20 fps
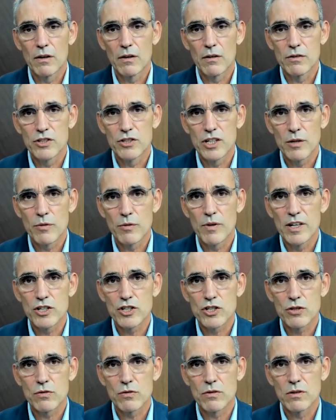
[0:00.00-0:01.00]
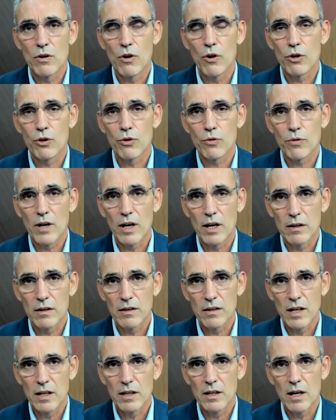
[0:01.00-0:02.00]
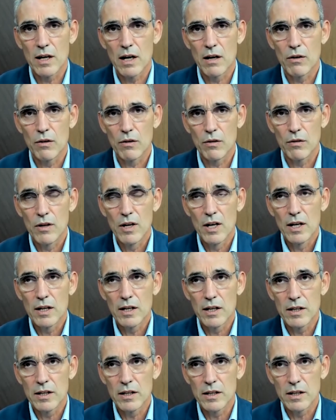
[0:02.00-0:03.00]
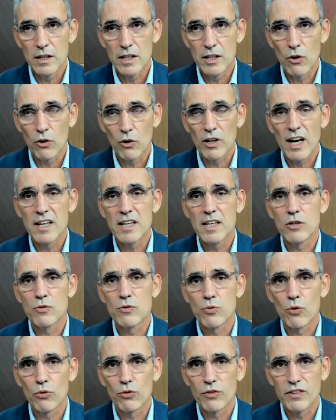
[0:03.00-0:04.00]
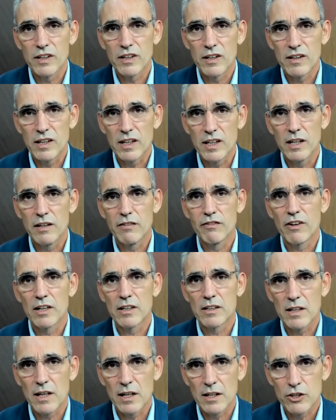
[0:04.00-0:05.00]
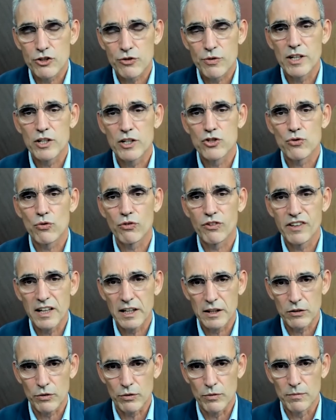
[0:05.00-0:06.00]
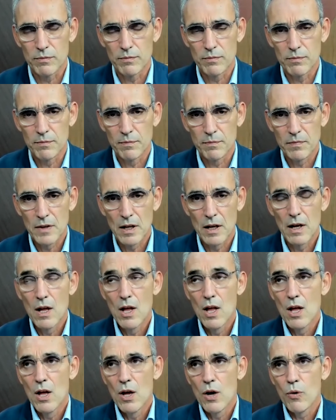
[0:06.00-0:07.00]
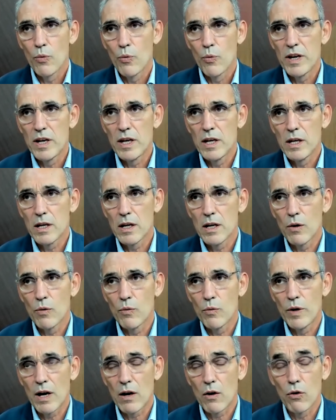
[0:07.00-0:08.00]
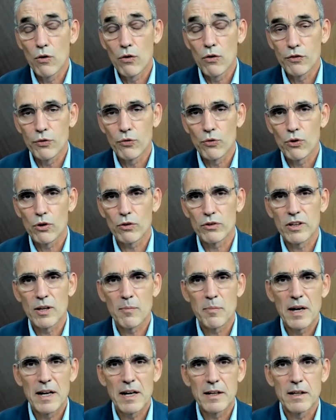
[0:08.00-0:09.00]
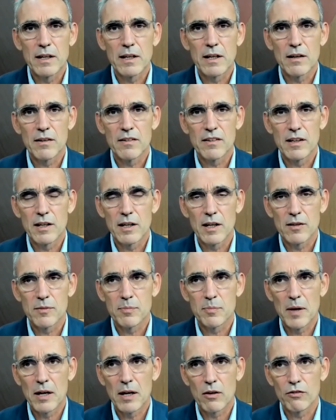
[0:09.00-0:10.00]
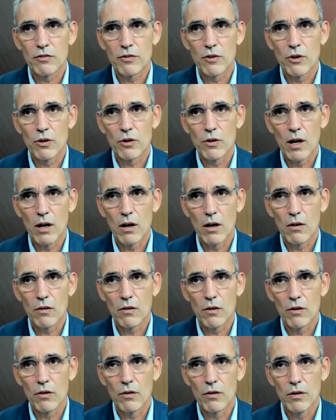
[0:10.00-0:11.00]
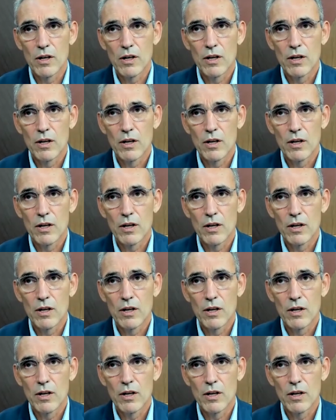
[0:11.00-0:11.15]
generation and then in organic growth in the event and trade show sector. We are also contemplating, I think, as part of our